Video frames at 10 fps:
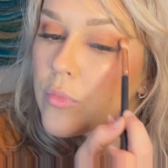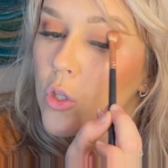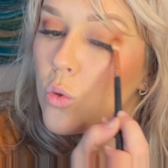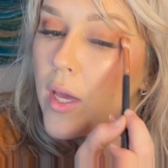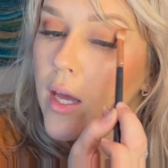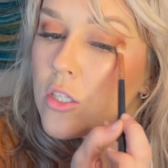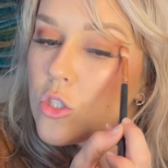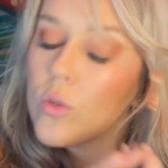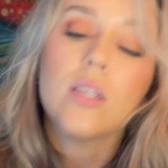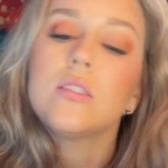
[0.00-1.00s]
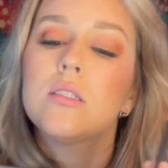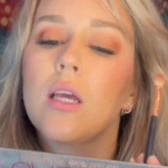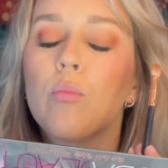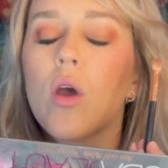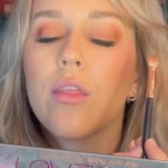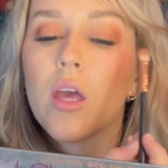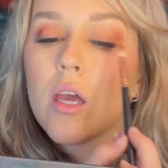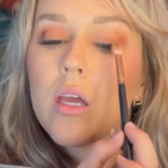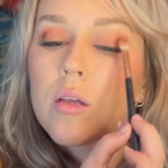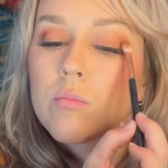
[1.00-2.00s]
You can do it, si se
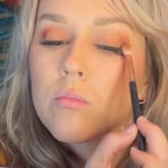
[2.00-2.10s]
puede.